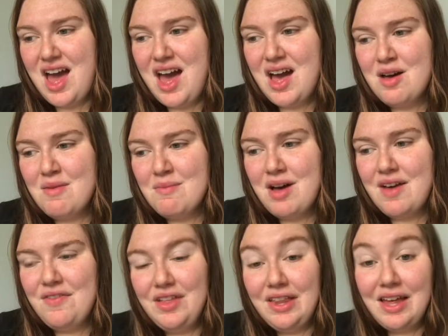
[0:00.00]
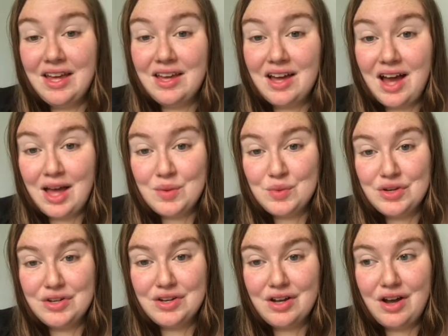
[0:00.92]
I feel like I
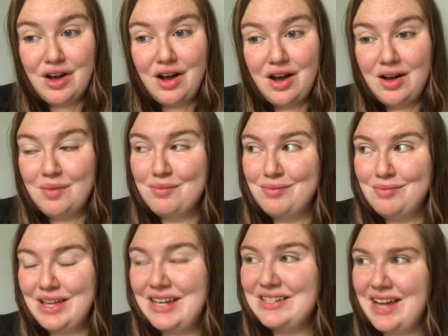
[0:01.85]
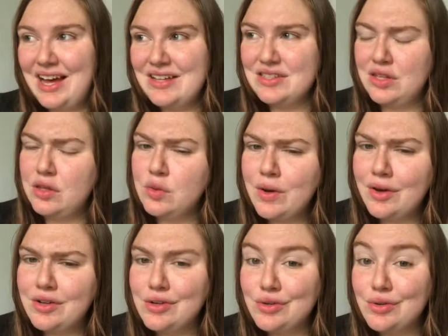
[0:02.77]
would like to ask you how
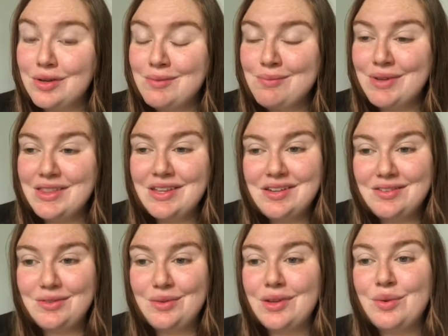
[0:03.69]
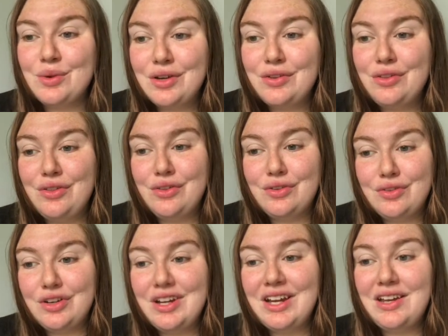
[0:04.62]
you're doing, but that doesn't really work through the
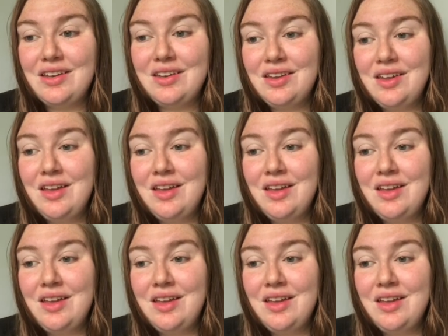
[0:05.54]
screen.